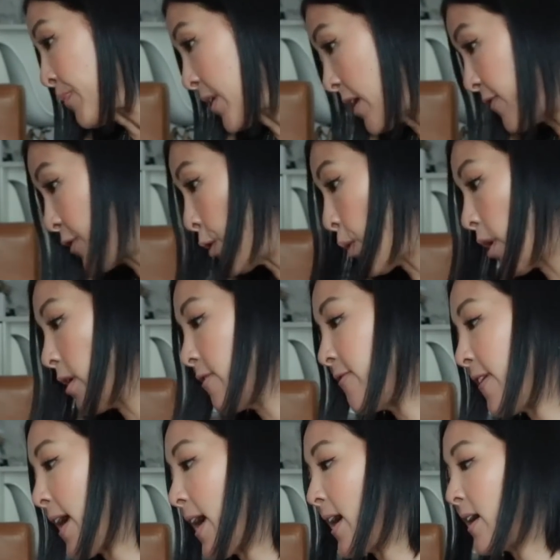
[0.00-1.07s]
if you are a
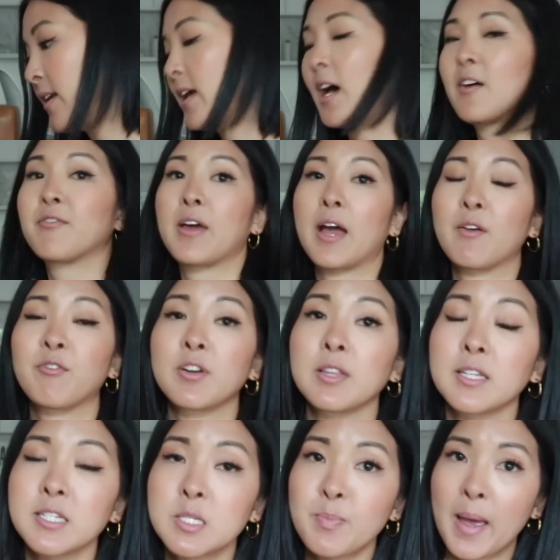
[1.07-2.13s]
fan of the
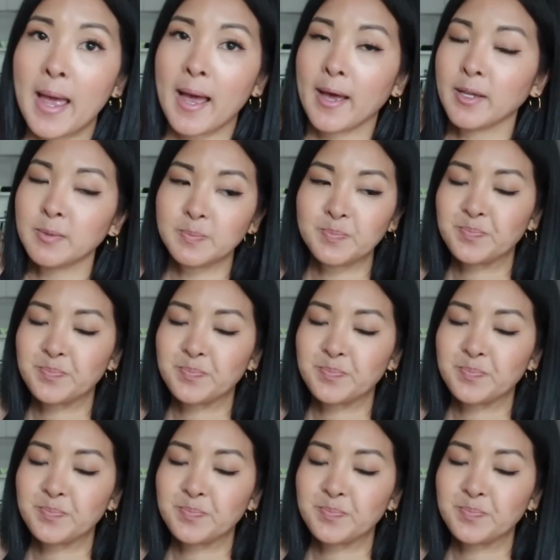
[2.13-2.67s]
Effortless Pant,